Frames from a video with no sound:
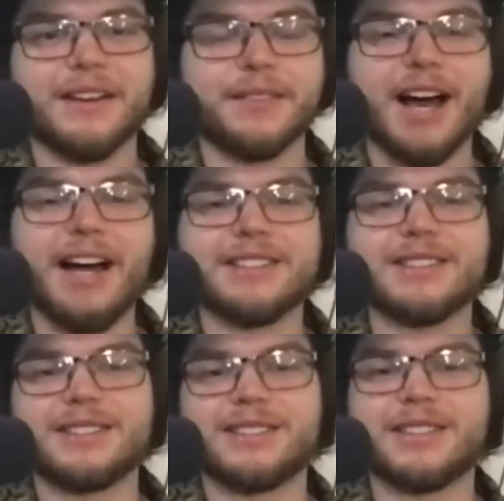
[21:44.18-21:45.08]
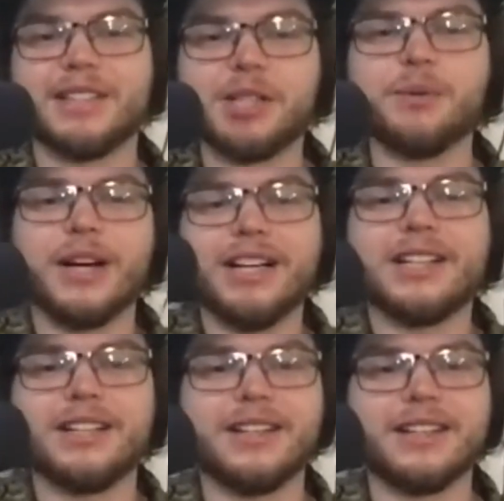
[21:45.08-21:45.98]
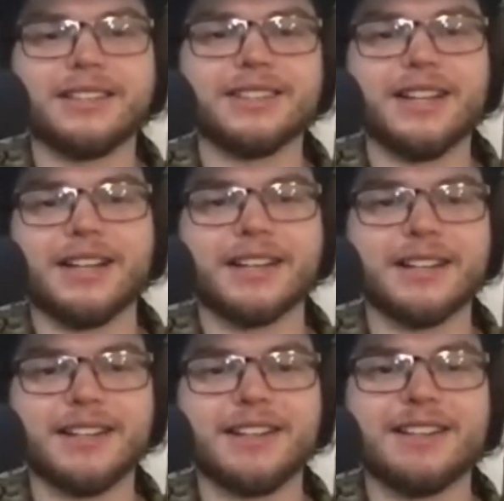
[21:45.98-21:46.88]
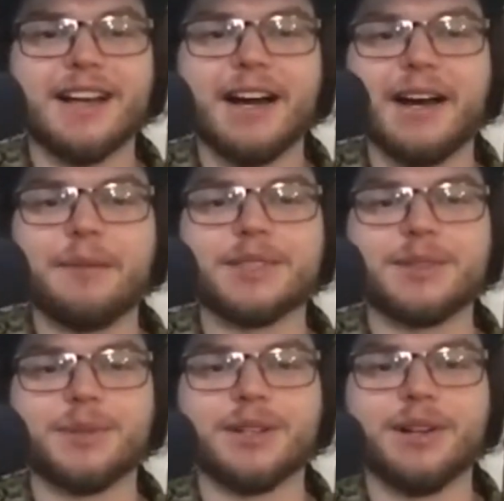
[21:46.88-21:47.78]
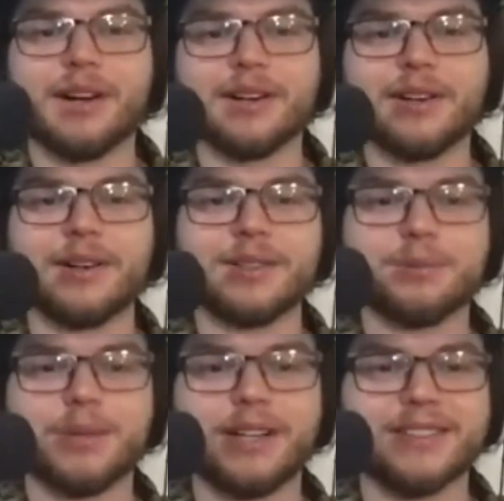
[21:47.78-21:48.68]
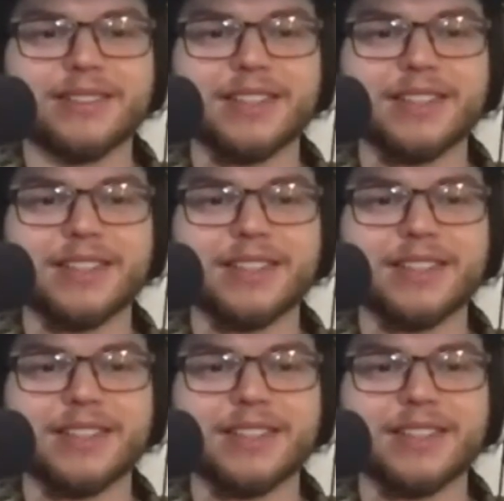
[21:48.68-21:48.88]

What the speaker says: that situation is like that happens with a lot of cars apparently.